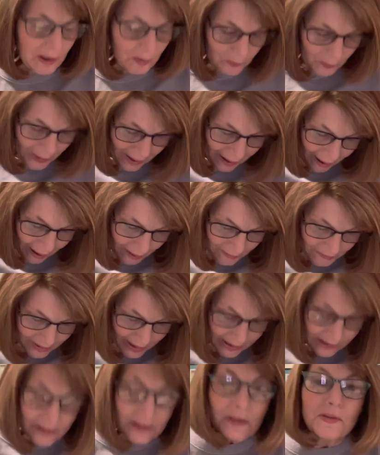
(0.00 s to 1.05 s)
We have
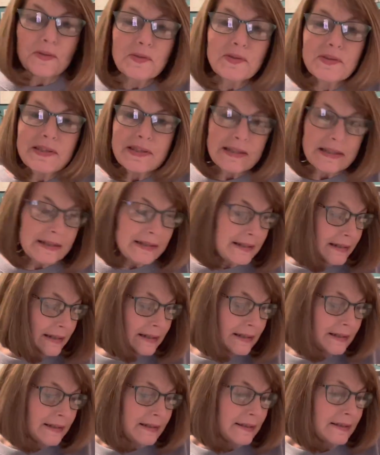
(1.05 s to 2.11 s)
a new
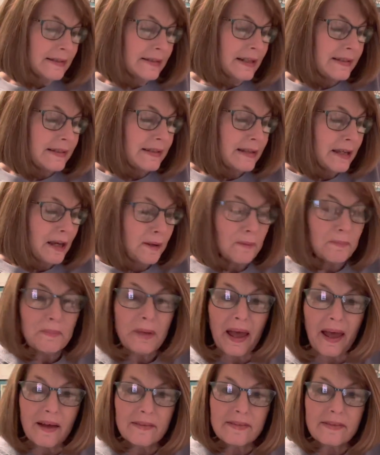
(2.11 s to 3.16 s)
seasoning that's come
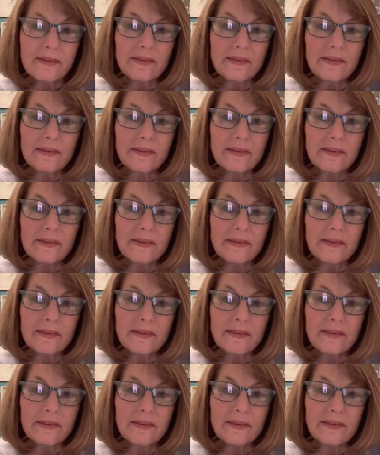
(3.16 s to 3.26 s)
out